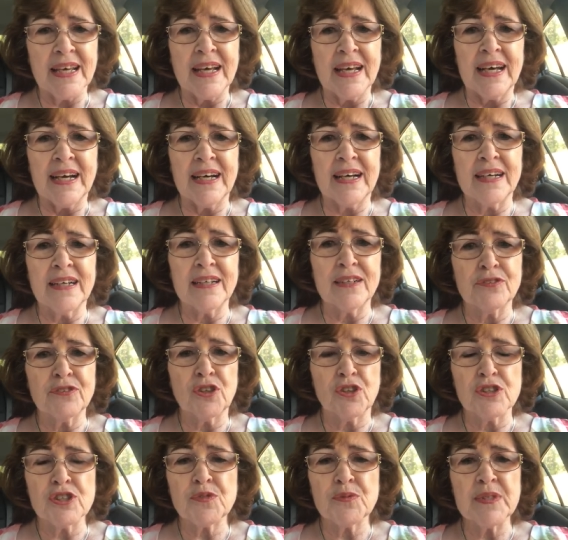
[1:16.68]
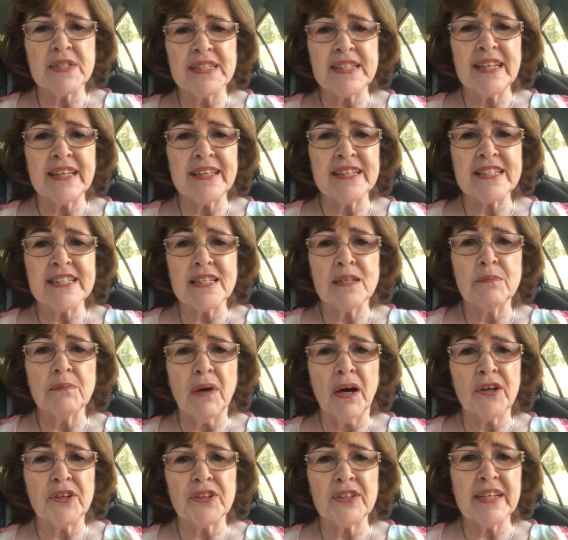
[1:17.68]
Uh, of course, we see this in
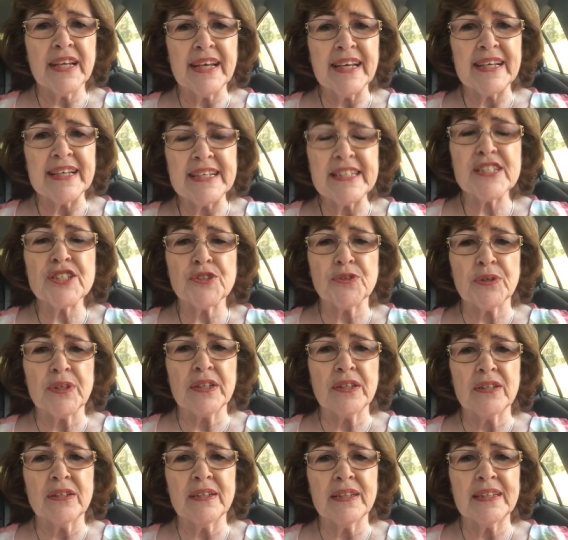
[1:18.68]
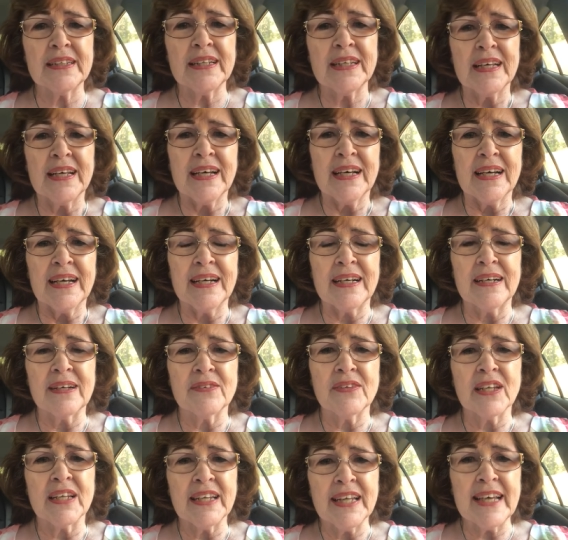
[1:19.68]
modern day Israel and uh,
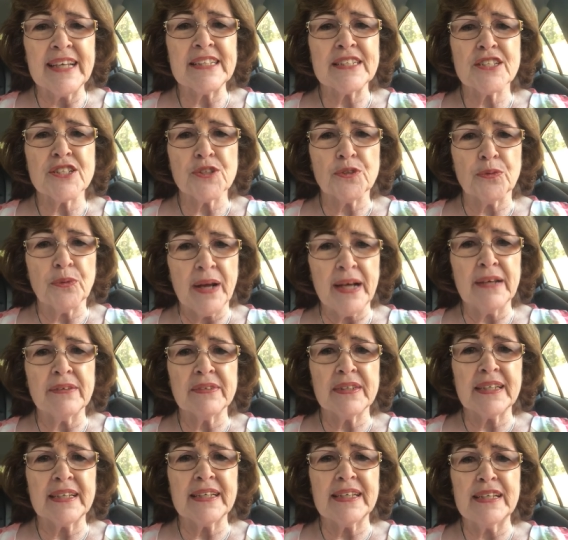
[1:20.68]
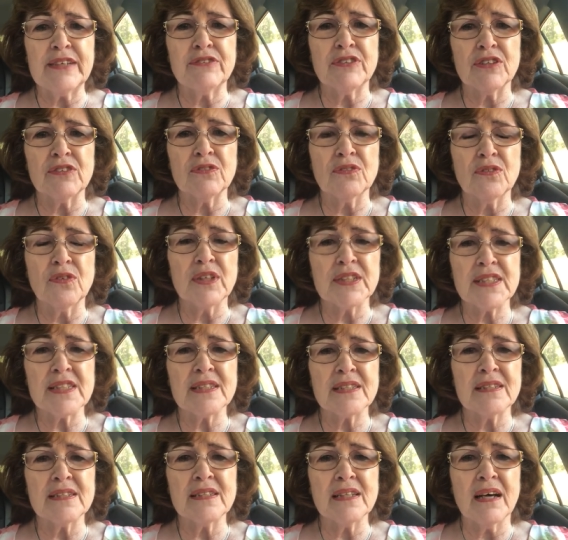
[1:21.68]
the land surrounding even
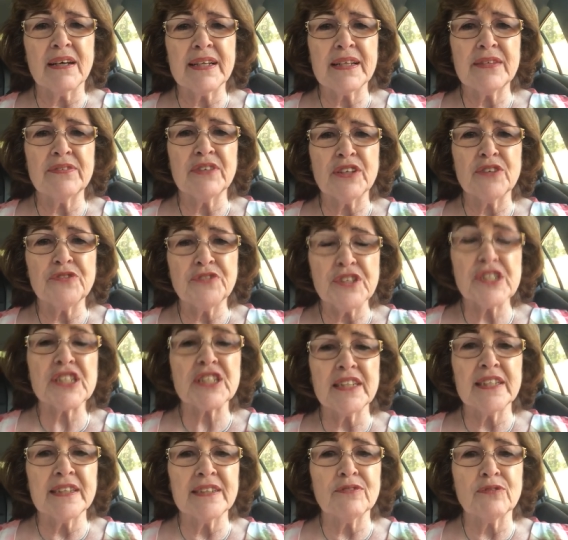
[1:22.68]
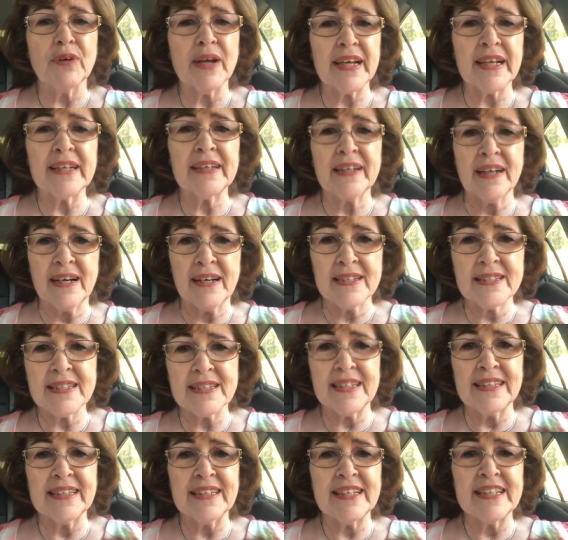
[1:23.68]
what's not even officially
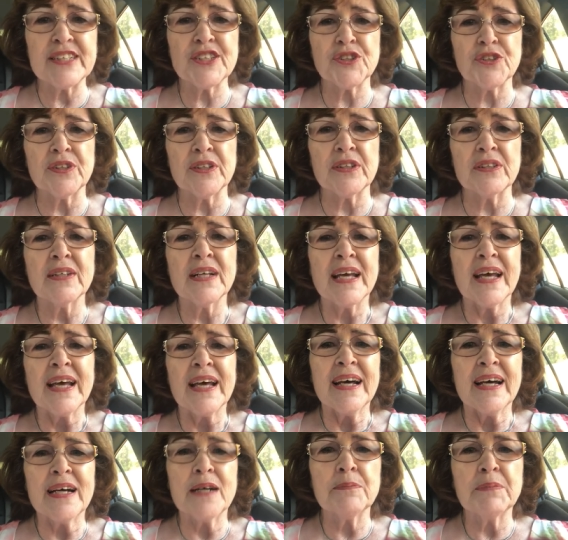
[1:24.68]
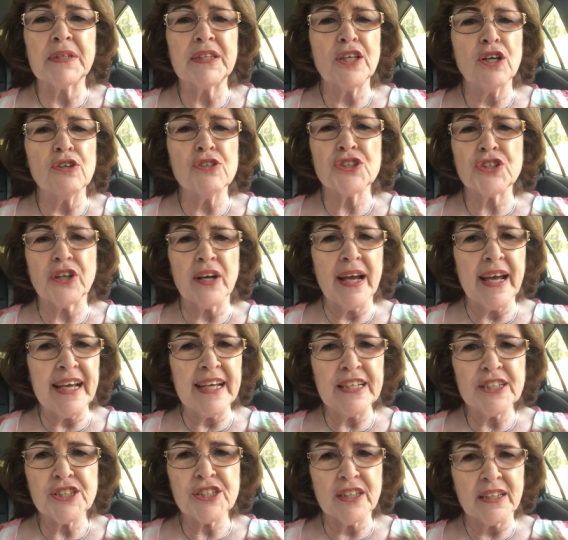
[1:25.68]
recognized in Israel. Uh, but those are
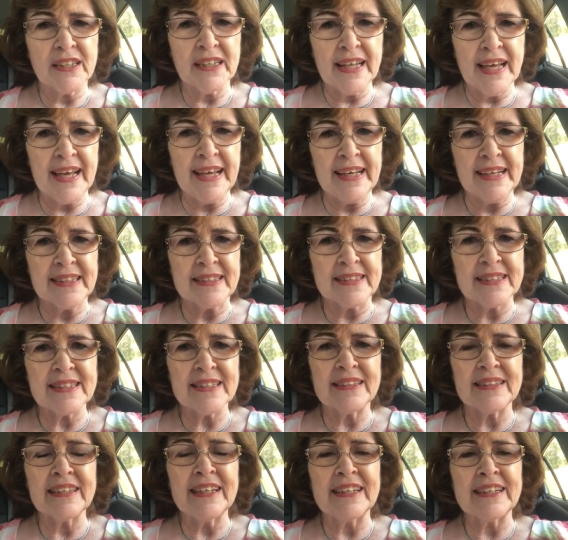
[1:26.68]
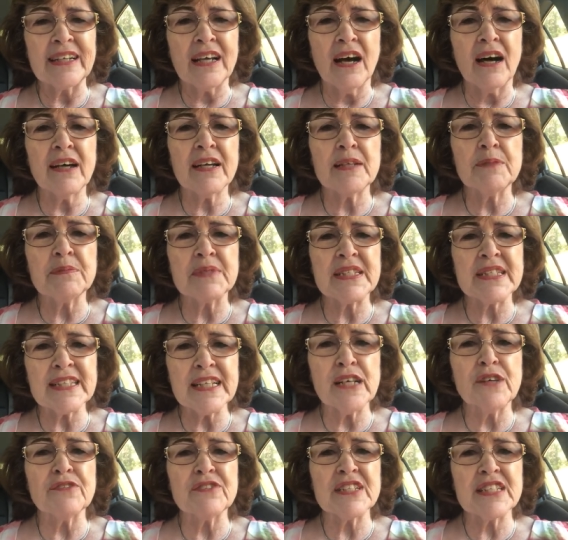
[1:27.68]
ancient lands, and God
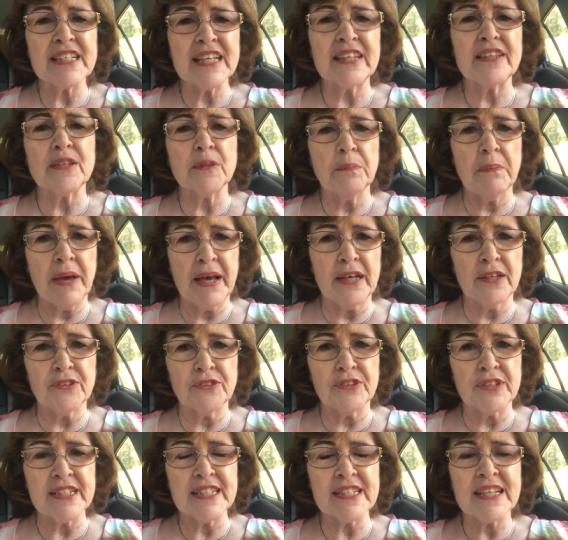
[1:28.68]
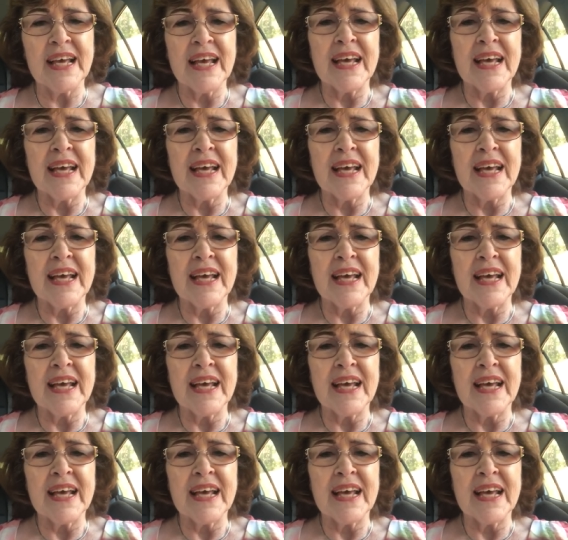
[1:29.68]
Himself set the boundaries.